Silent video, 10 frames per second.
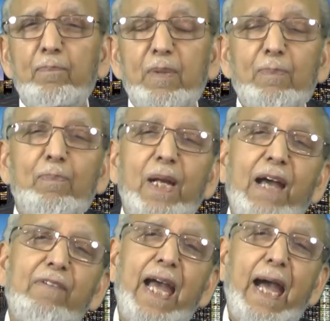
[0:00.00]
People
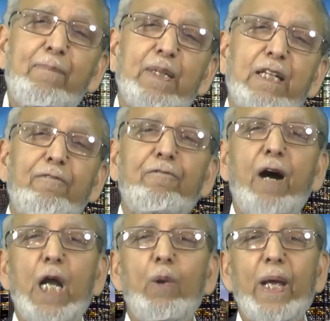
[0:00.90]
have a habit of
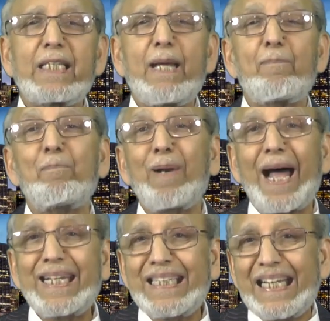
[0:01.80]
following them
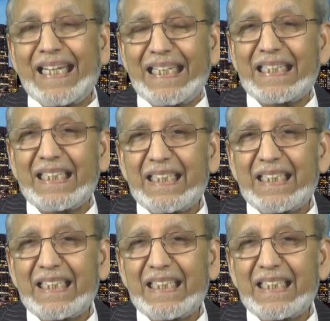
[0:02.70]
blindly.